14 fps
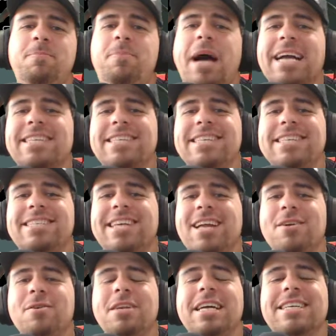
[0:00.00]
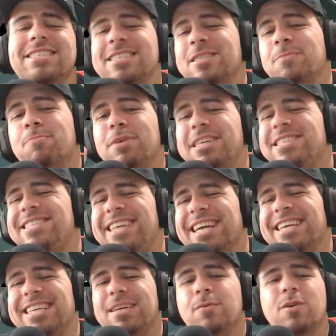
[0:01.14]
Back to the channel, Lexx Express
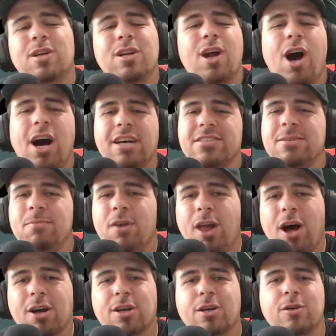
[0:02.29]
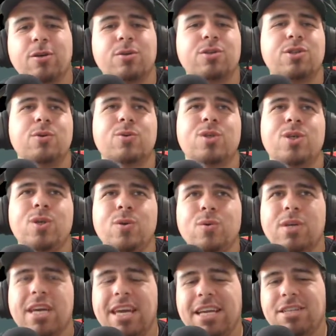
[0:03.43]
checking in with an awesome locker code. So
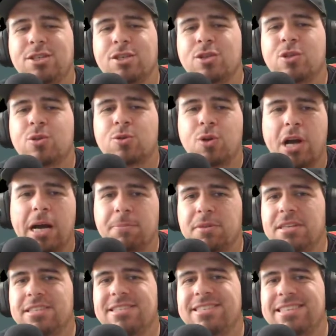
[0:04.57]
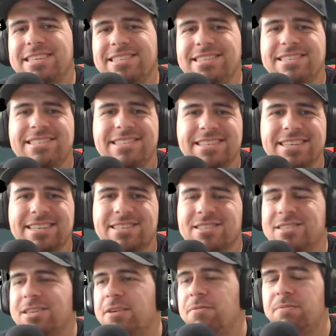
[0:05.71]
2K just dropped the season
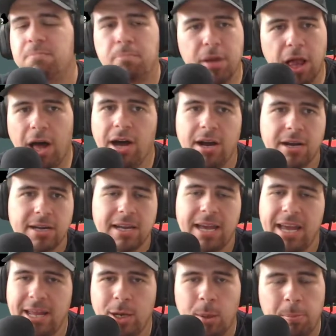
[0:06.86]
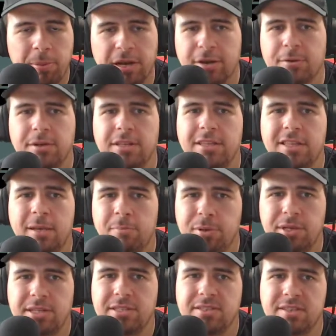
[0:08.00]
six blog, and apparently they
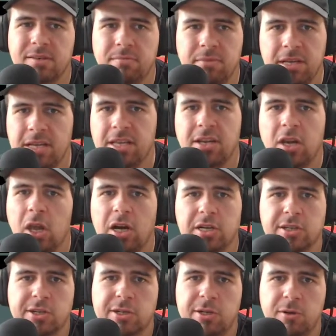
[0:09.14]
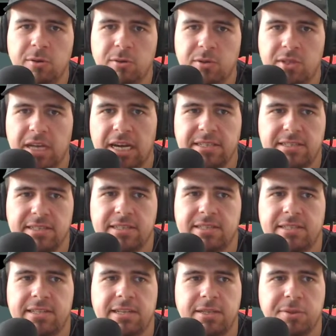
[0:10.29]
put in some hidden locker codes. Isaac
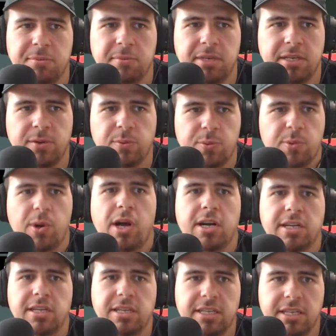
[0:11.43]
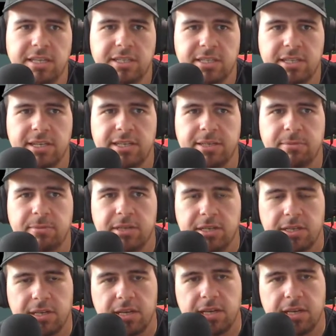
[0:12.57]
is telling me, Rocket League is telling me.